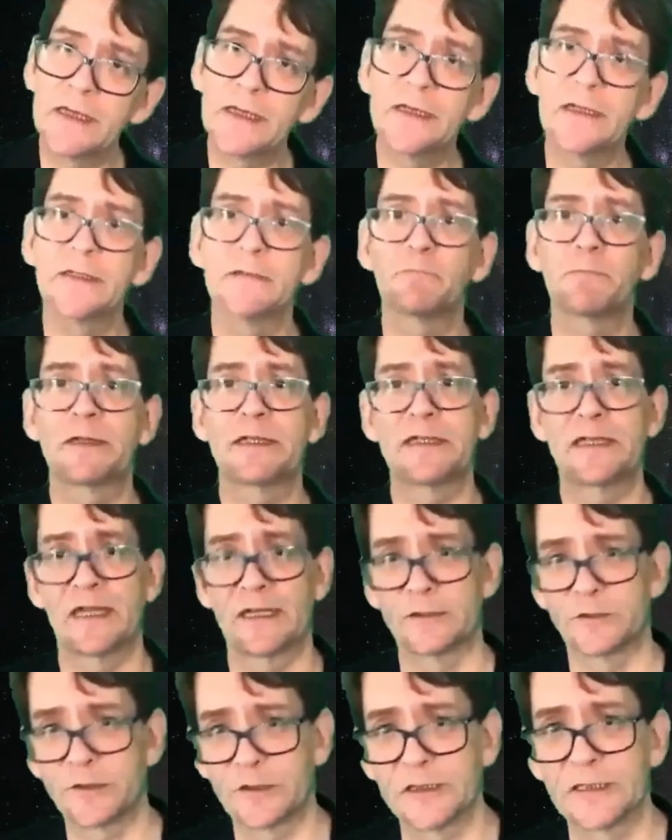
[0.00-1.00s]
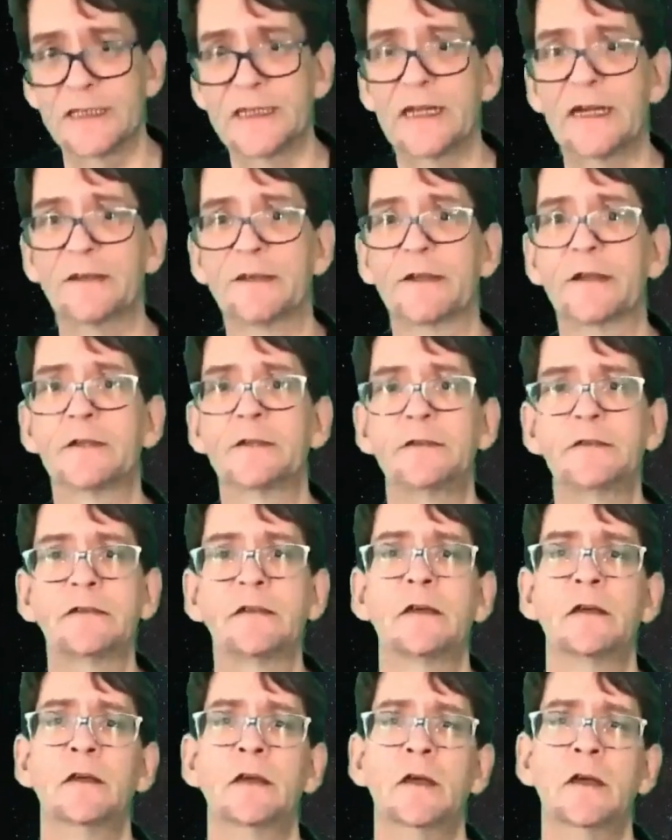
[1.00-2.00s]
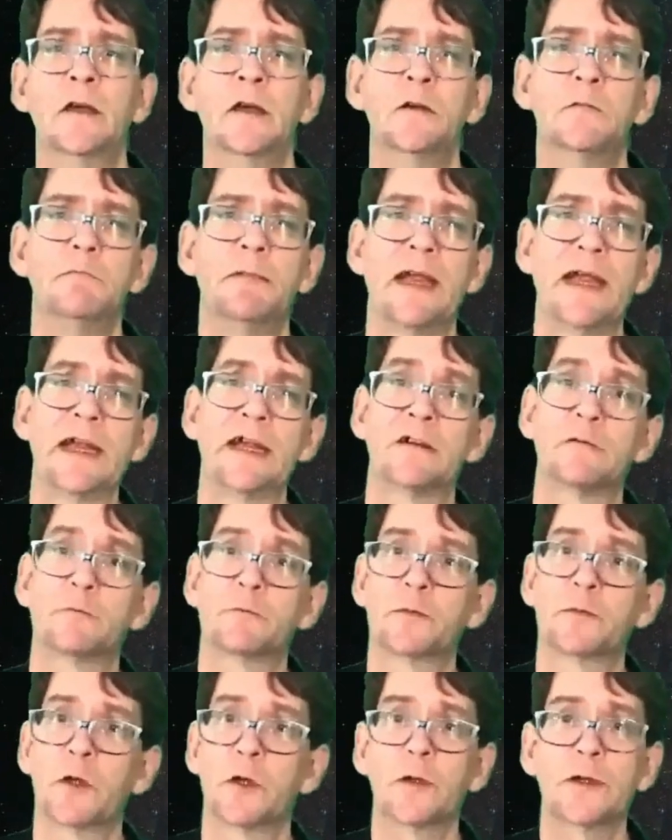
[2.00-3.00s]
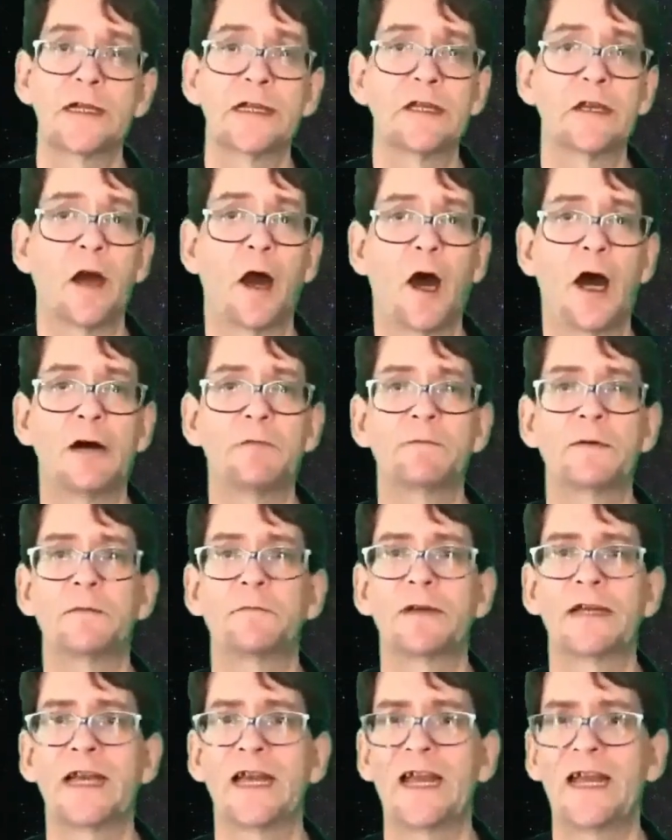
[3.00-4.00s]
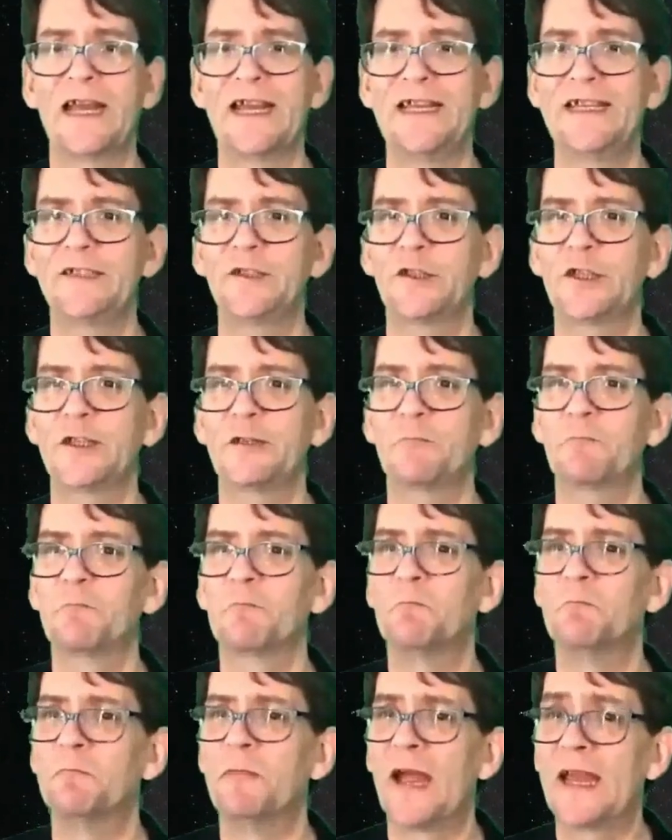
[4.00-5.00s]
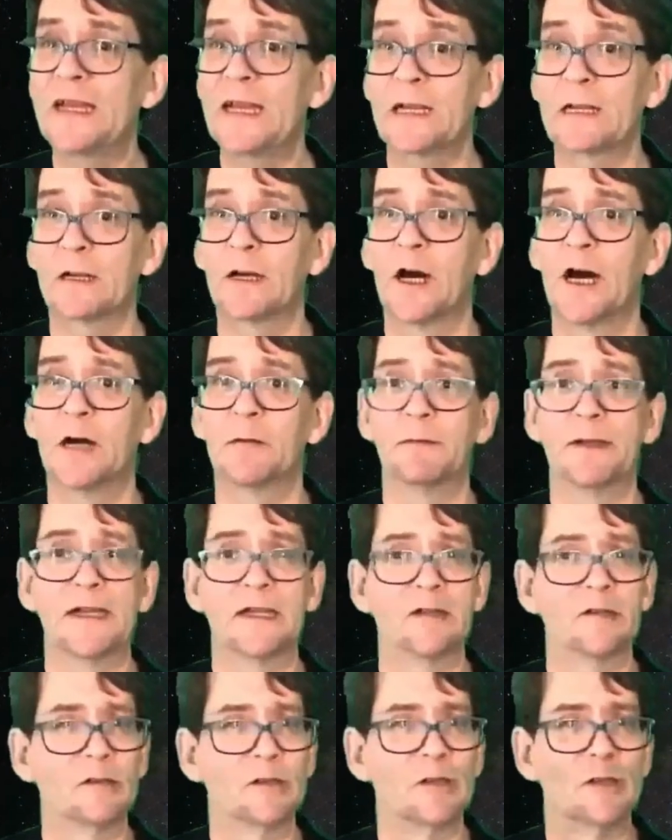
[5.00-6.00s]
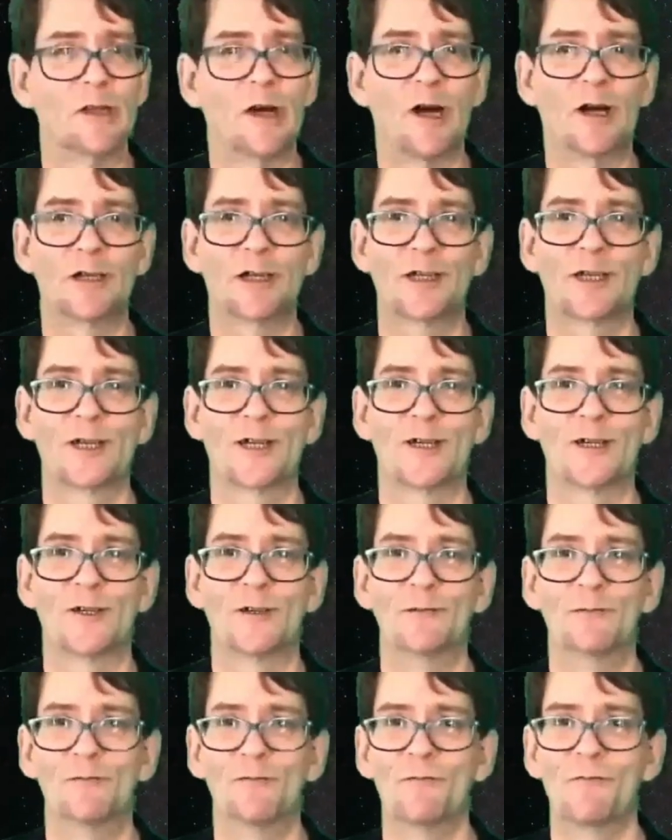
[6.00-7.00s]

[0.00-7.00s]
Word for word: and potentially others, may have broken off of an ancient megacomet long ago.